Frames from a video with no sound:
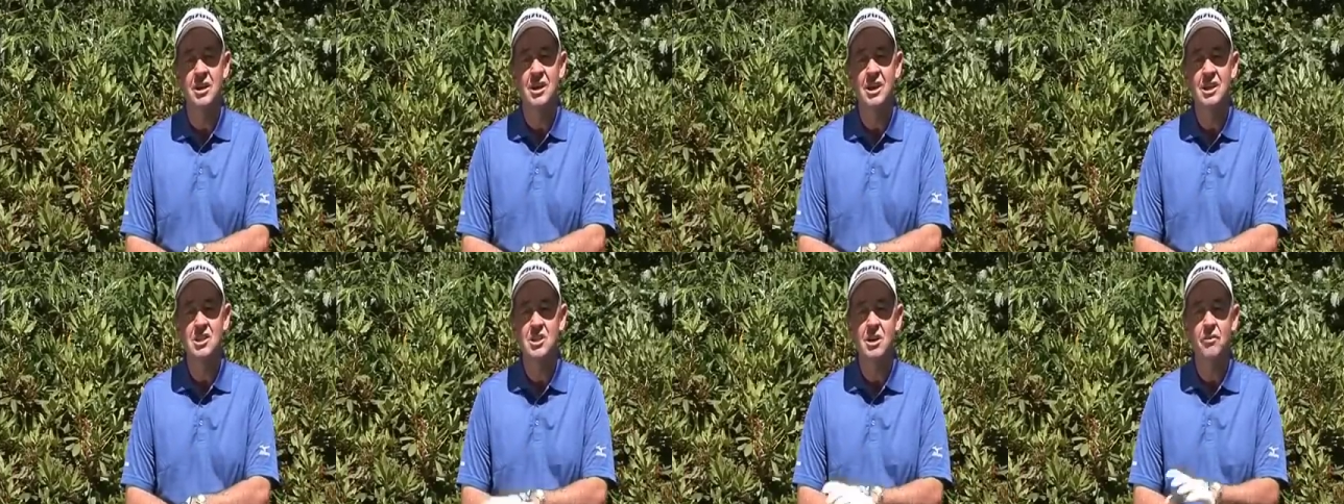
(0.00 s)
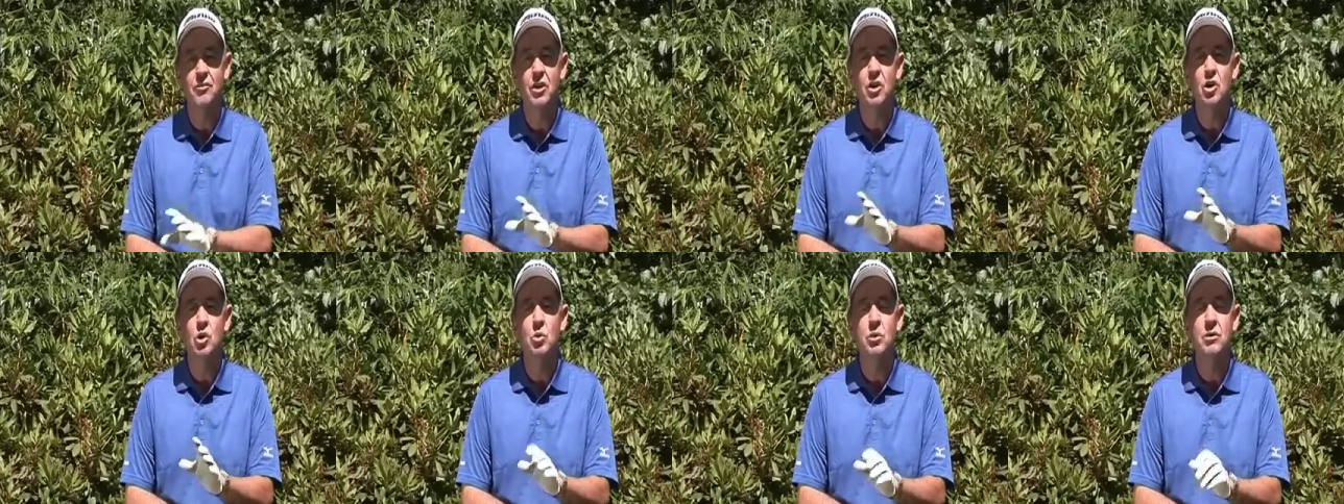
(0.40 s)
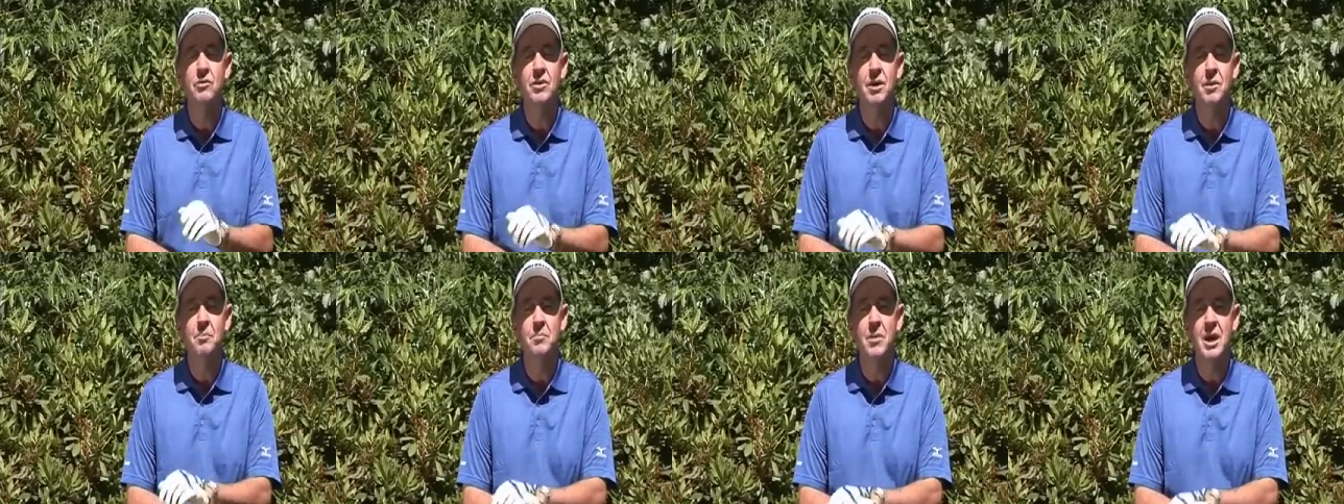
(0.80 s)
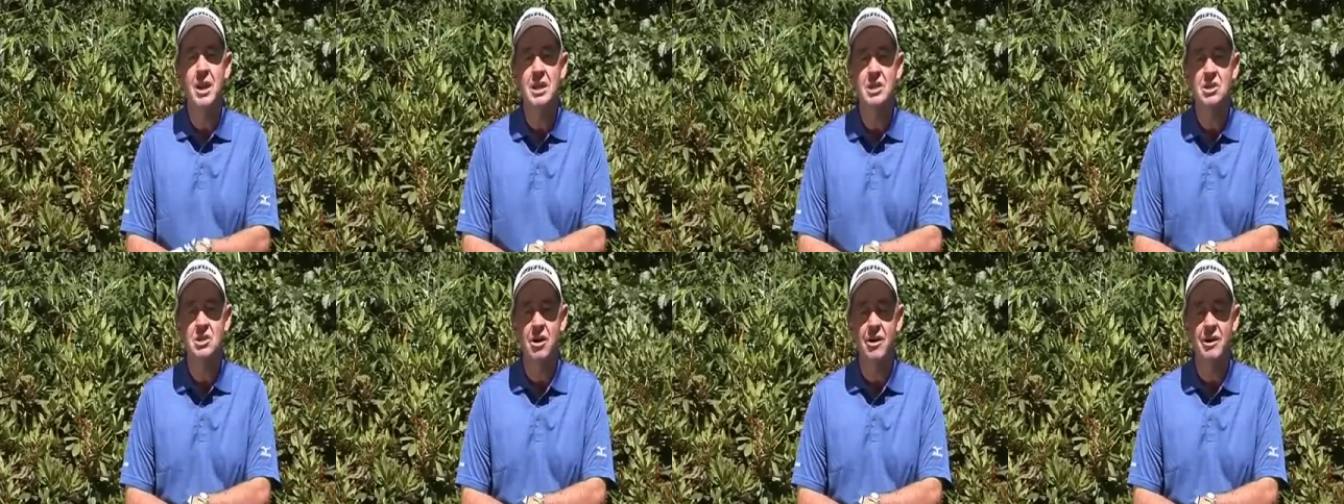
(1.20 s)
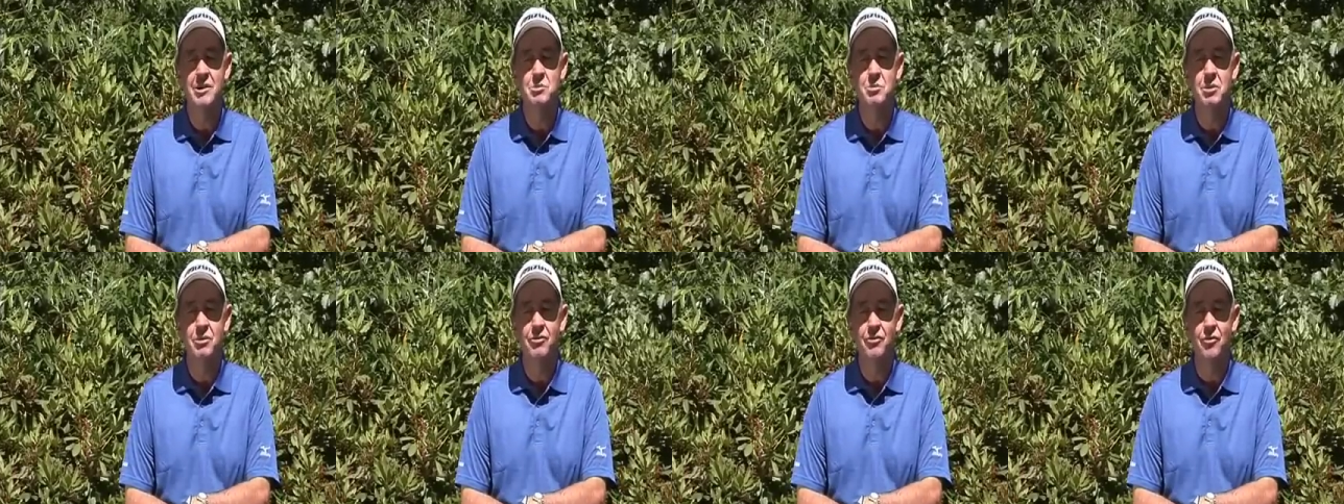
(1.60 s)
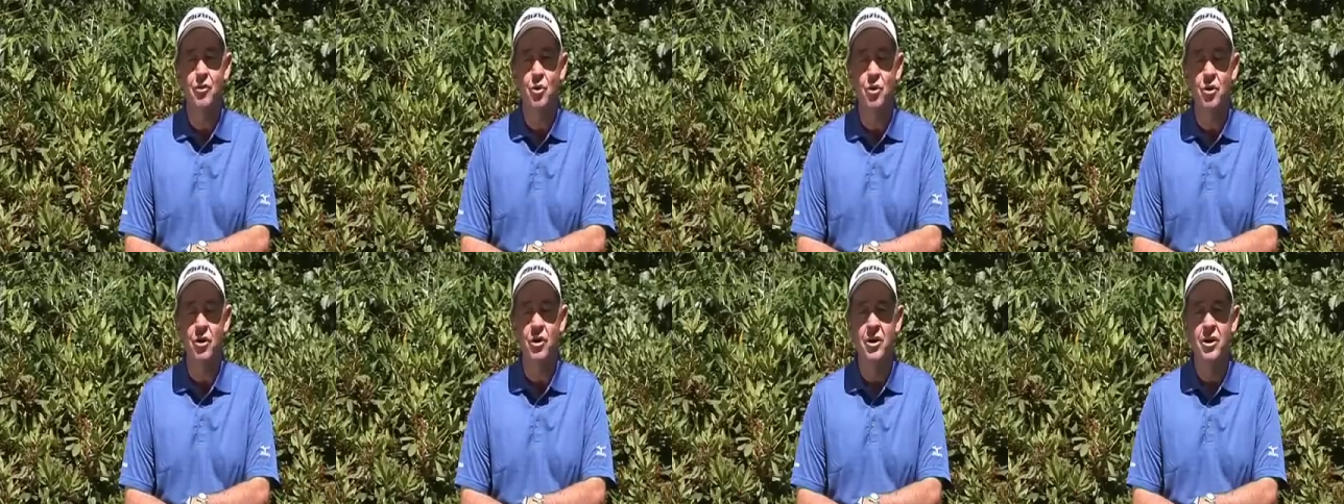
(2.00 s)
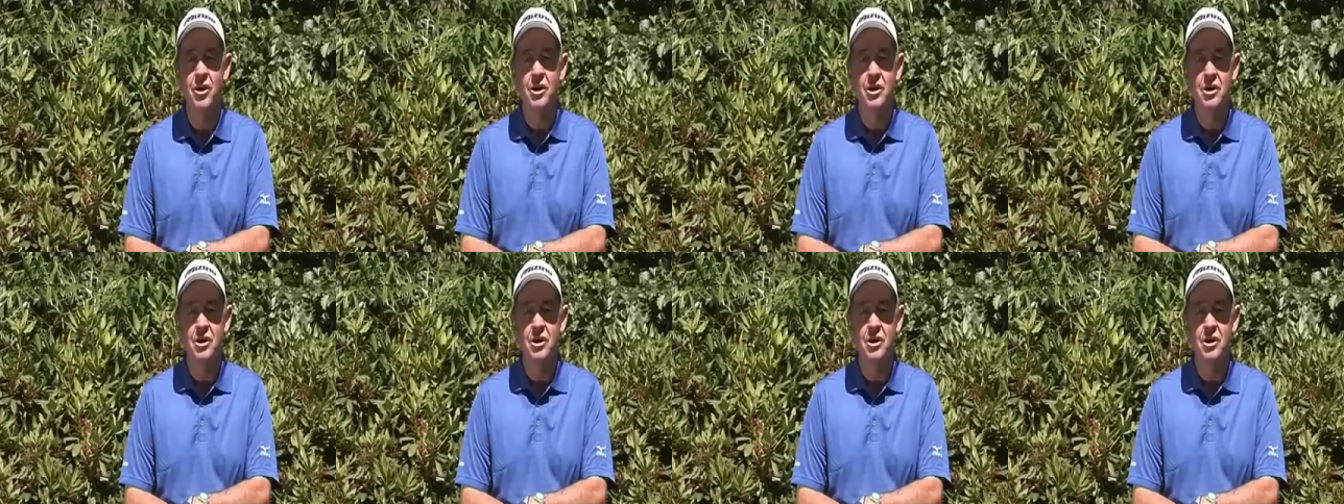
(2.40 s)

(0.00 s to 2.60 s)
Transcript: It's something you would have done many times before.